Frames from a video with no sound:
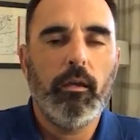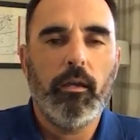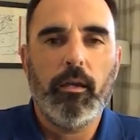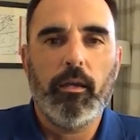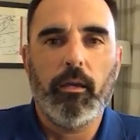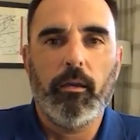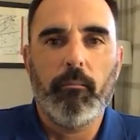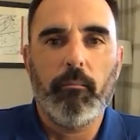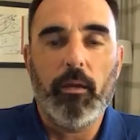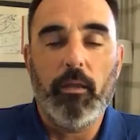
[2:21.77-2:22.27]

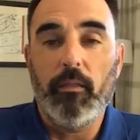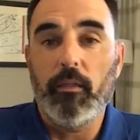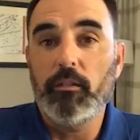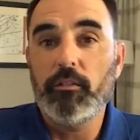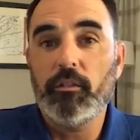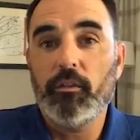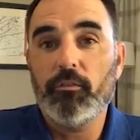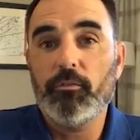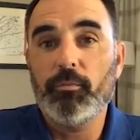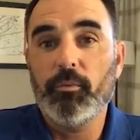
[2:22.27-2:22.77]
And then
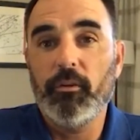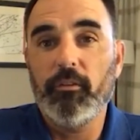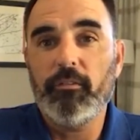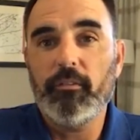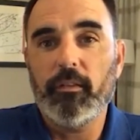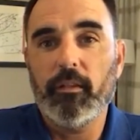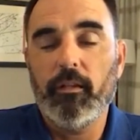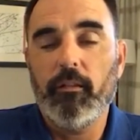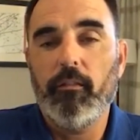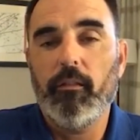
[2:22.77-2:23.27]
just
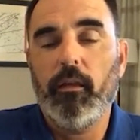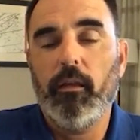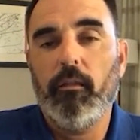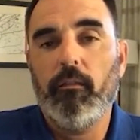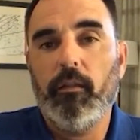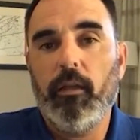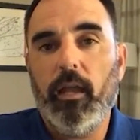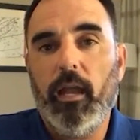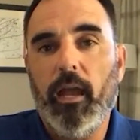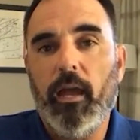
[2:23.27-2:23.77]
recently
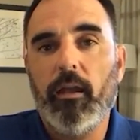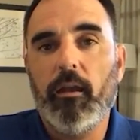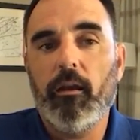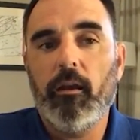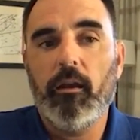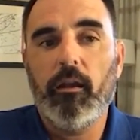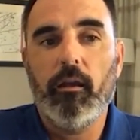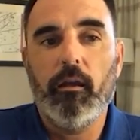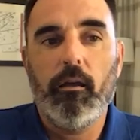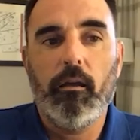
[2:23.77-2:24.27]
they
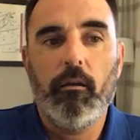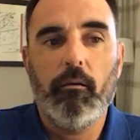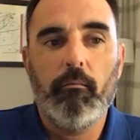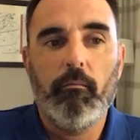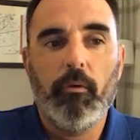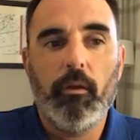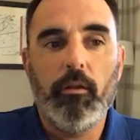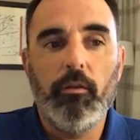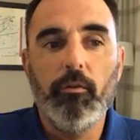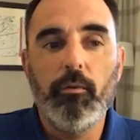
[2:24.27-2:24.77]
added
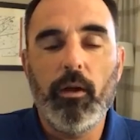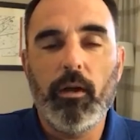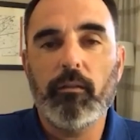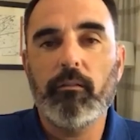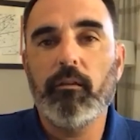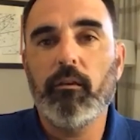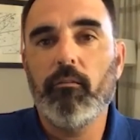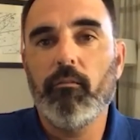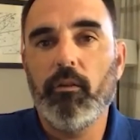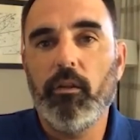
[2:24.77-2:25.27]
a new
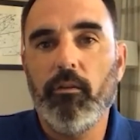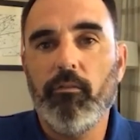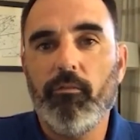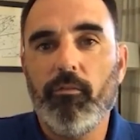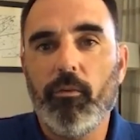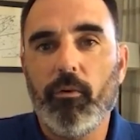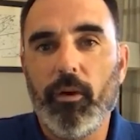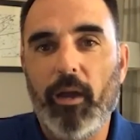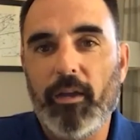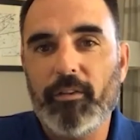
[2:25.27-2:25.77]
activity
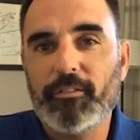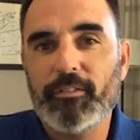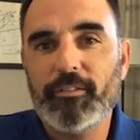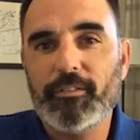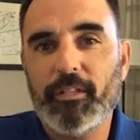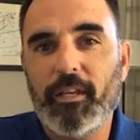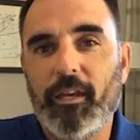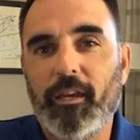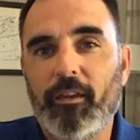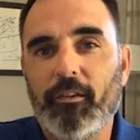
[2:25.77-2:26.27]
for
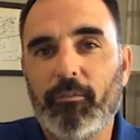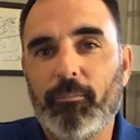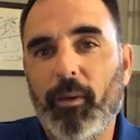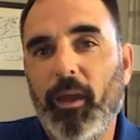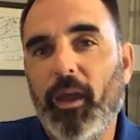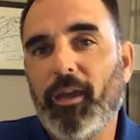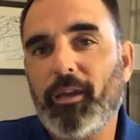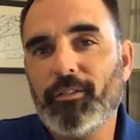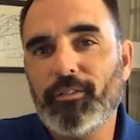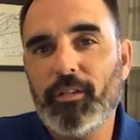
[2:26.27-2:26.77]
SSIS
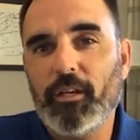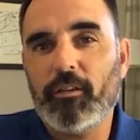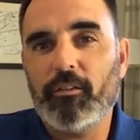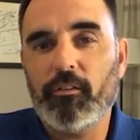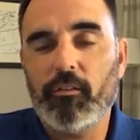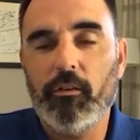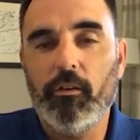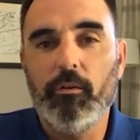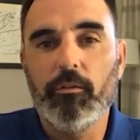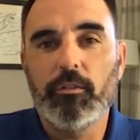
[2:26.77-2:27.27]
package
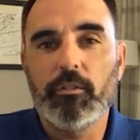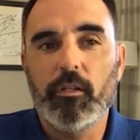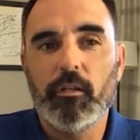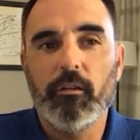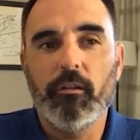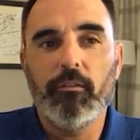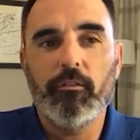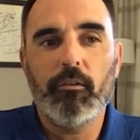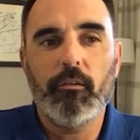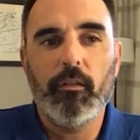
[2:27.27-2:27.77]

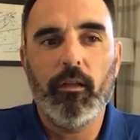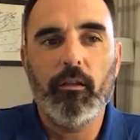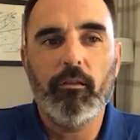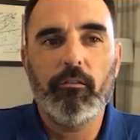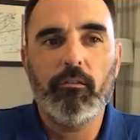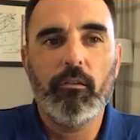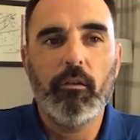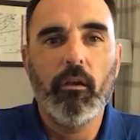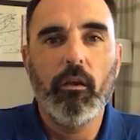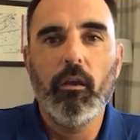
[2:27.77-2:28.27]
execution, and so
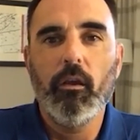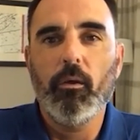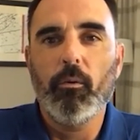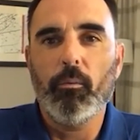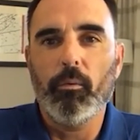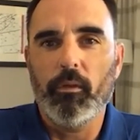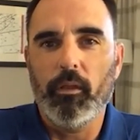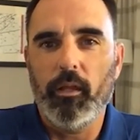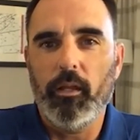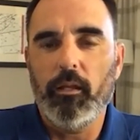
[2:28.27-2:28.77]
that's
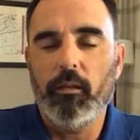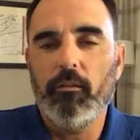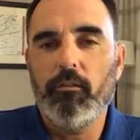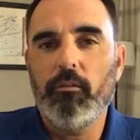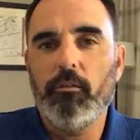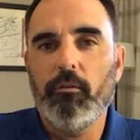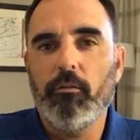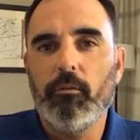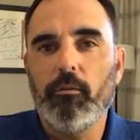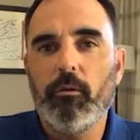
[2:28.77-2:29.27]
related
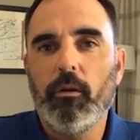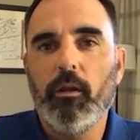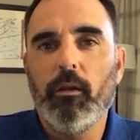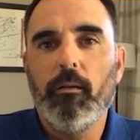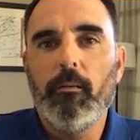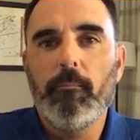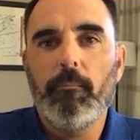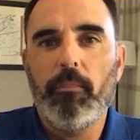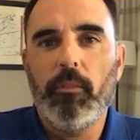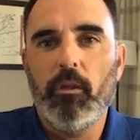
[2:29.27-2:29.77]
to
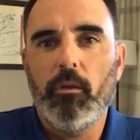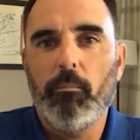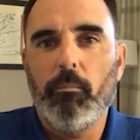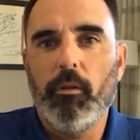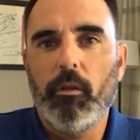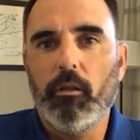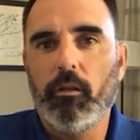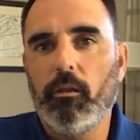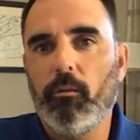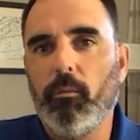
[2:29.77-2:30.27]
the
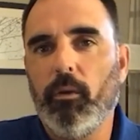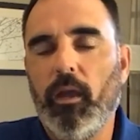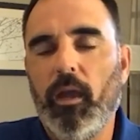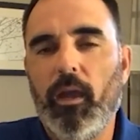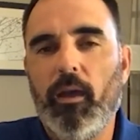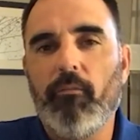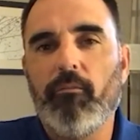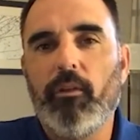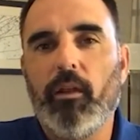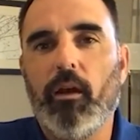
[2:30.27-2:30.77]
ability we
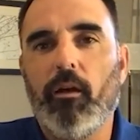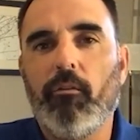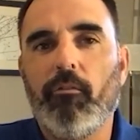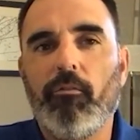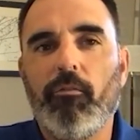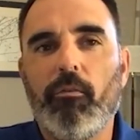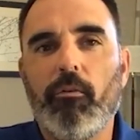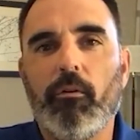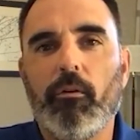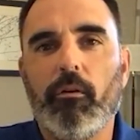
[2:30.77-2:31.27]
have now
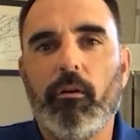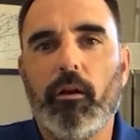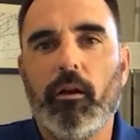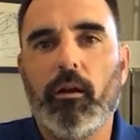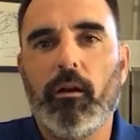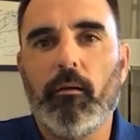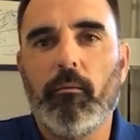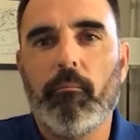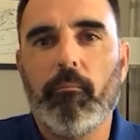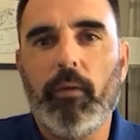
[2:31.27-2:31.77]

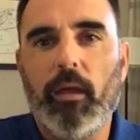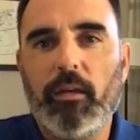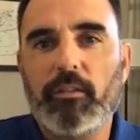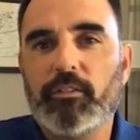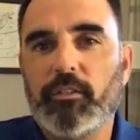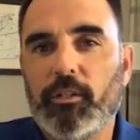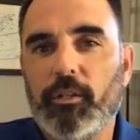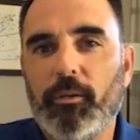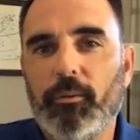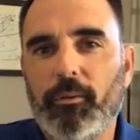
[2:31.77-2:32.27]
for
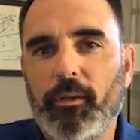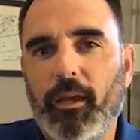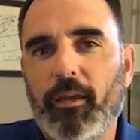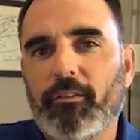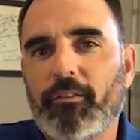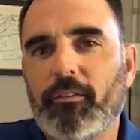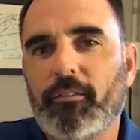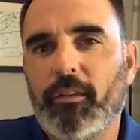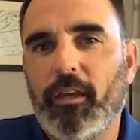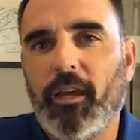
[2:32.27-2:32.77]
executing
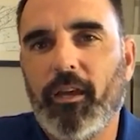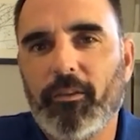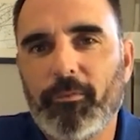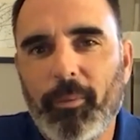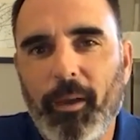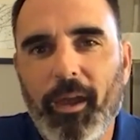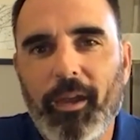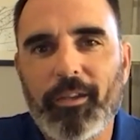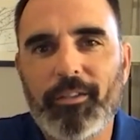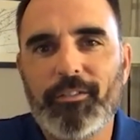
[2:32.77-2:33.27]
SSIS
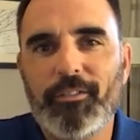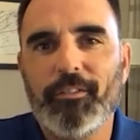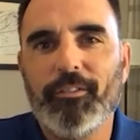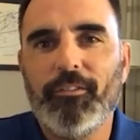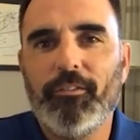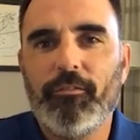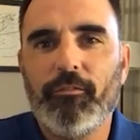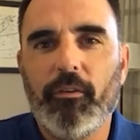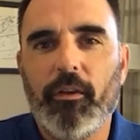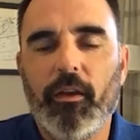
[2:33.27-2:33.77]

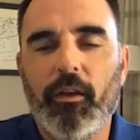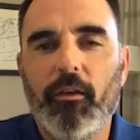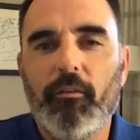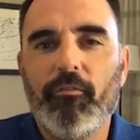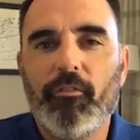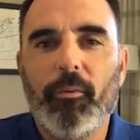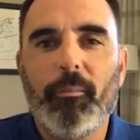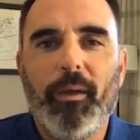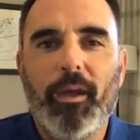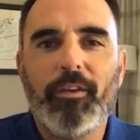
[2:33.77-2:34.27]
packages
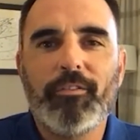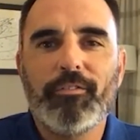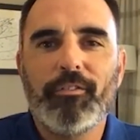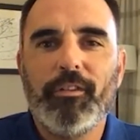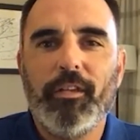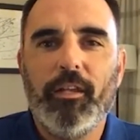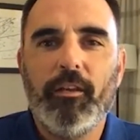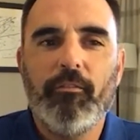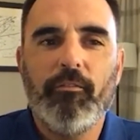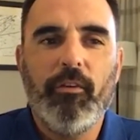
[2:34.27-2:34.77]
from Azure
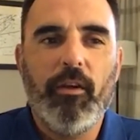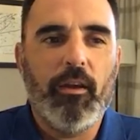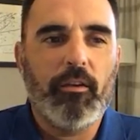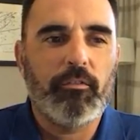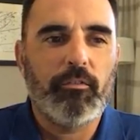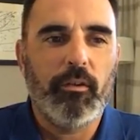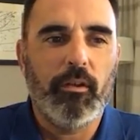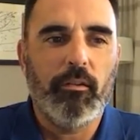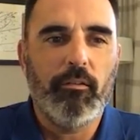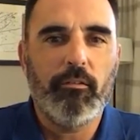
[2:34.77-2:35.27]
Data
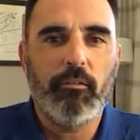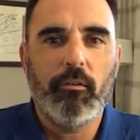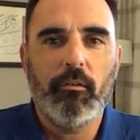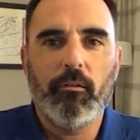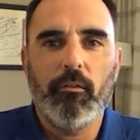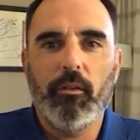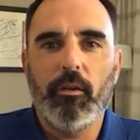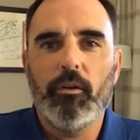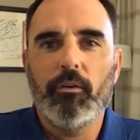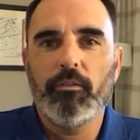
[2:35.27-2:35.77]
Factory. And
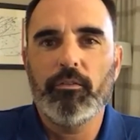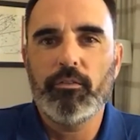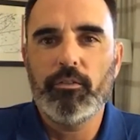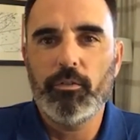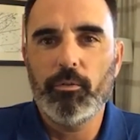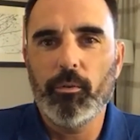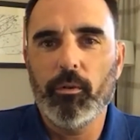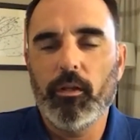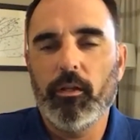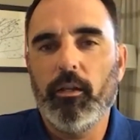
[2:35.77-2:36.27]
so there's
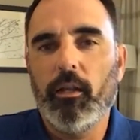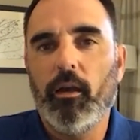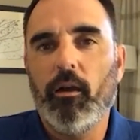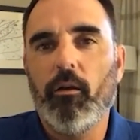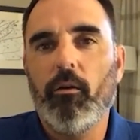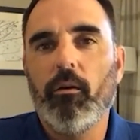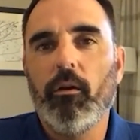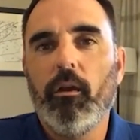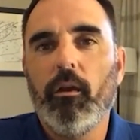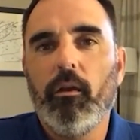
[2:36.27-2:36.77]
tooling
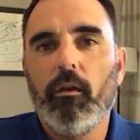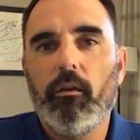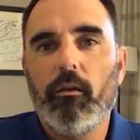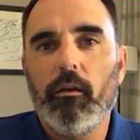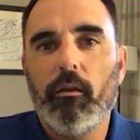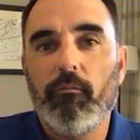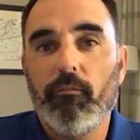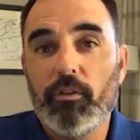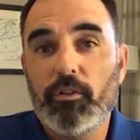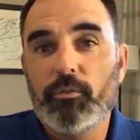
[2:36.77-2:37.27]
now,
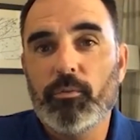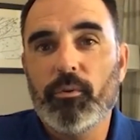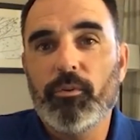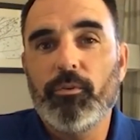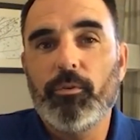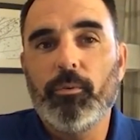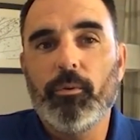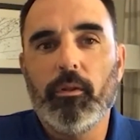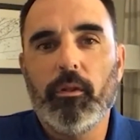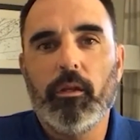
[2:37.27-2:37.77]
visual
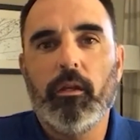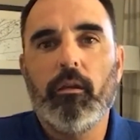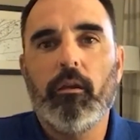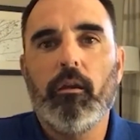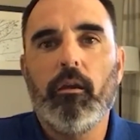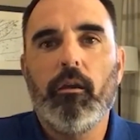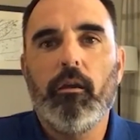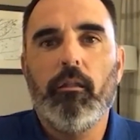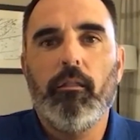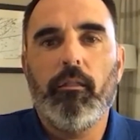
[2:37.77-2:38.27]
tooling,
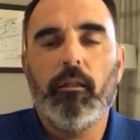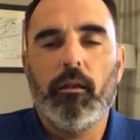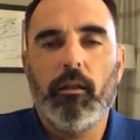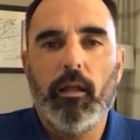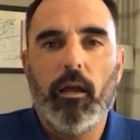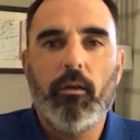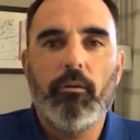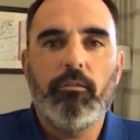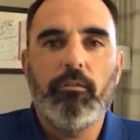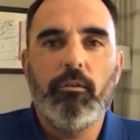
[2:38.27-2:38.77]
that
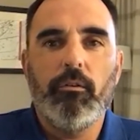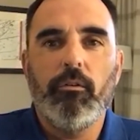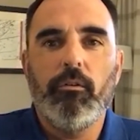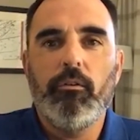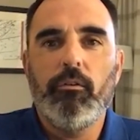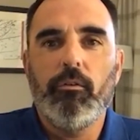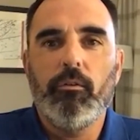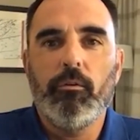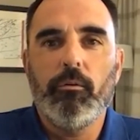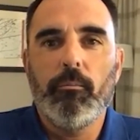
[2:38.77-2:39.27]
allows you
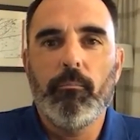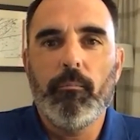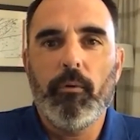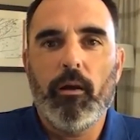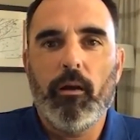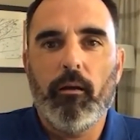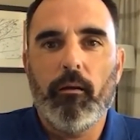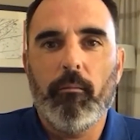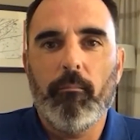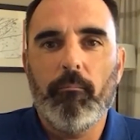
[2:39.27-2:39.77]
to
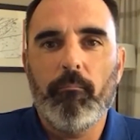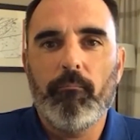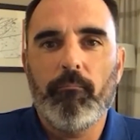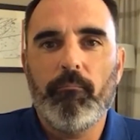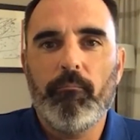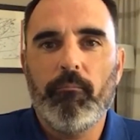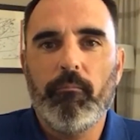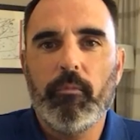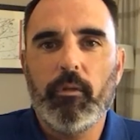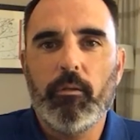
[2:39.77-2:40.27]

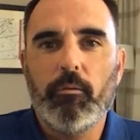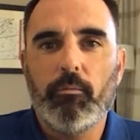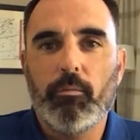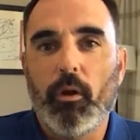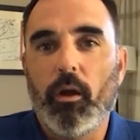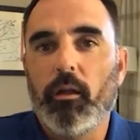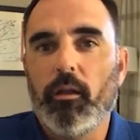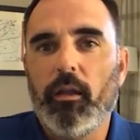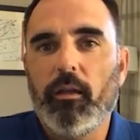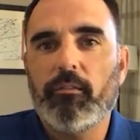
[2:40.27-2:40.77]

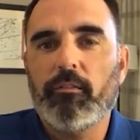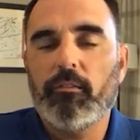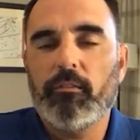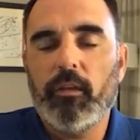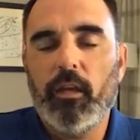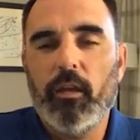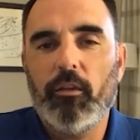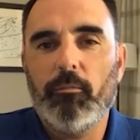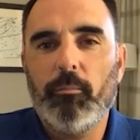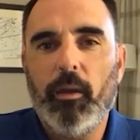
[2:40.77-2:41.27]
run
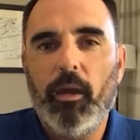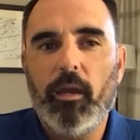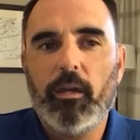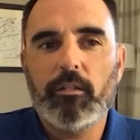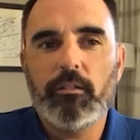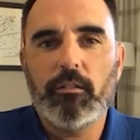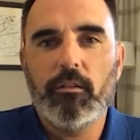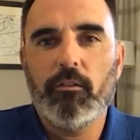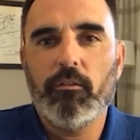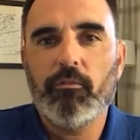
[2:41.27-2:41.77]
SSIS
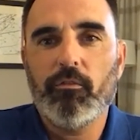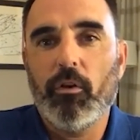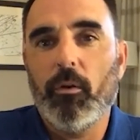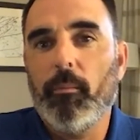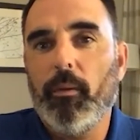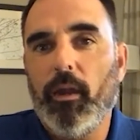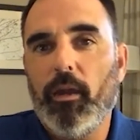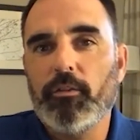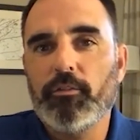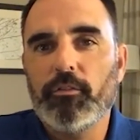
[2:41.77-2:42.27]
packages
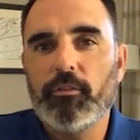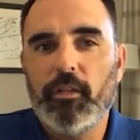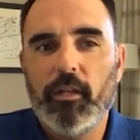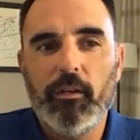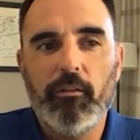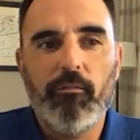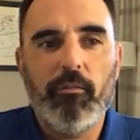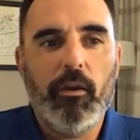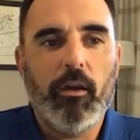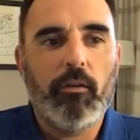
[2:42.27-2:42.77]
from Azure
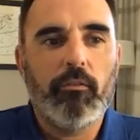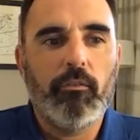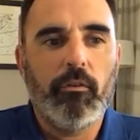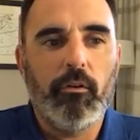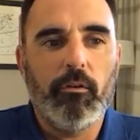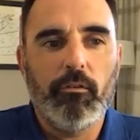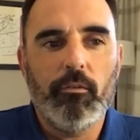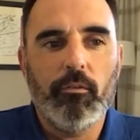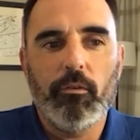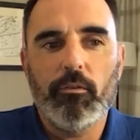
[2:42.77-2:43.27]
Data
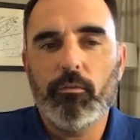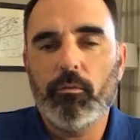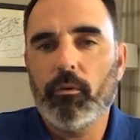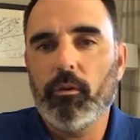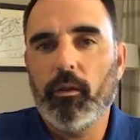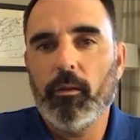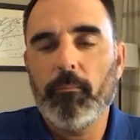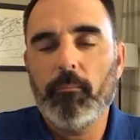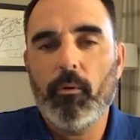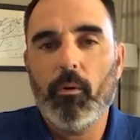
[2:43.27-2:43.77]
Factory. So it's
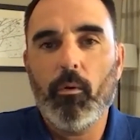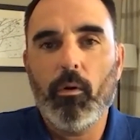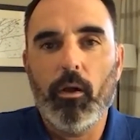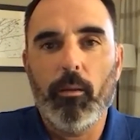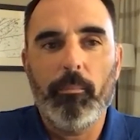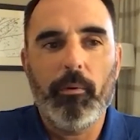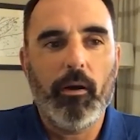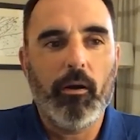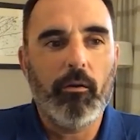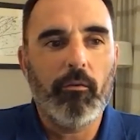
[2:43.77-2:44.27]
really
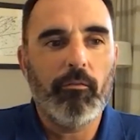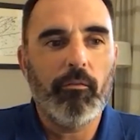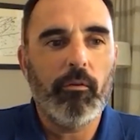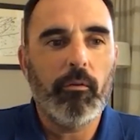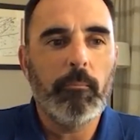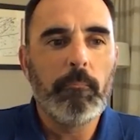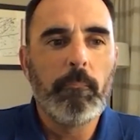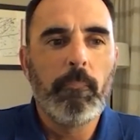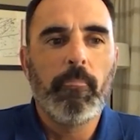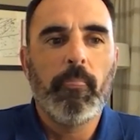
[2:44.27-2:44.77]
quite
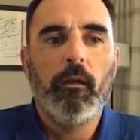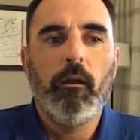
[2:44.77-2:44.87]
powerful.